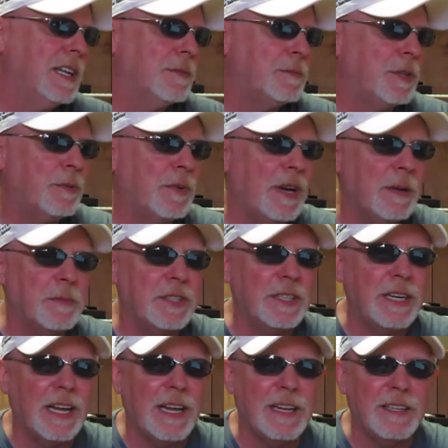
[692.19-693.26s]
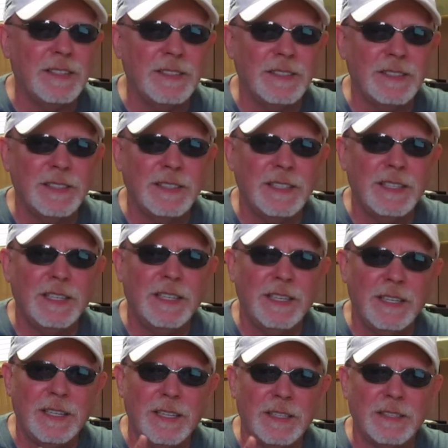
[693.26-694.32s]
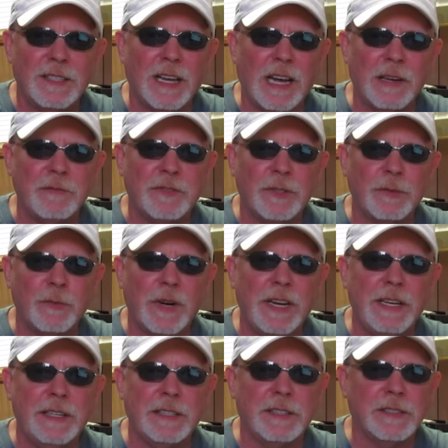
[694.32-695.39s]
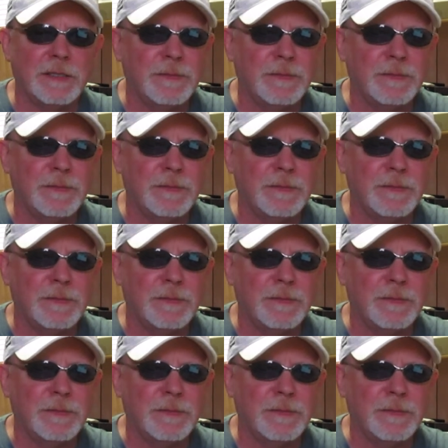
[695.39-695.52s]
been rambling on. Time for the weigh-in.